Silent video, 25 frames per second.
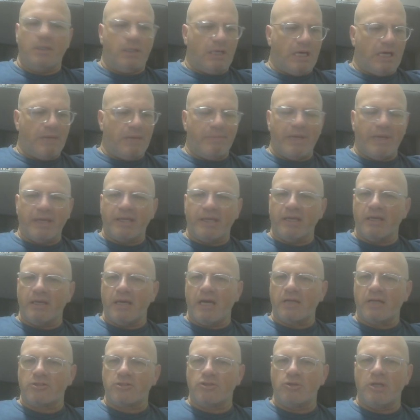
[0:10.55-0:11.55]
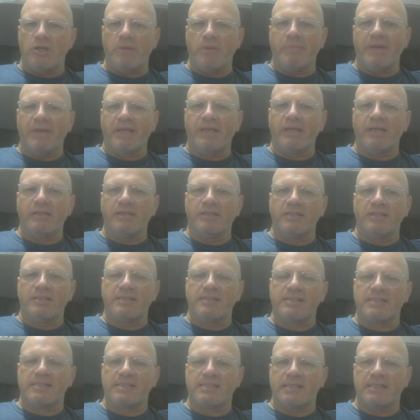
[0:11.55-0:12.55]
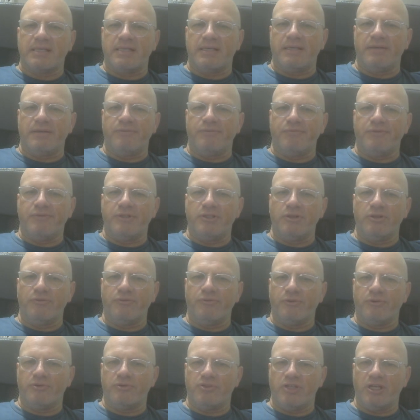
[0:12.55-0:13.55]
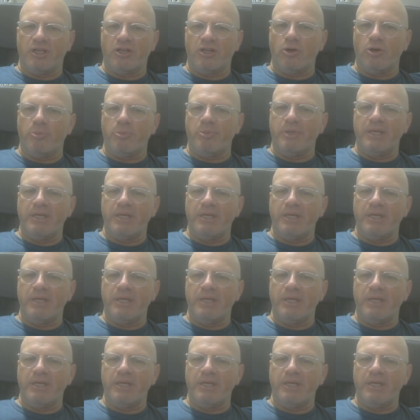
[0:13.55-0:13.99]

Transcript: I'm making this video for Jacob.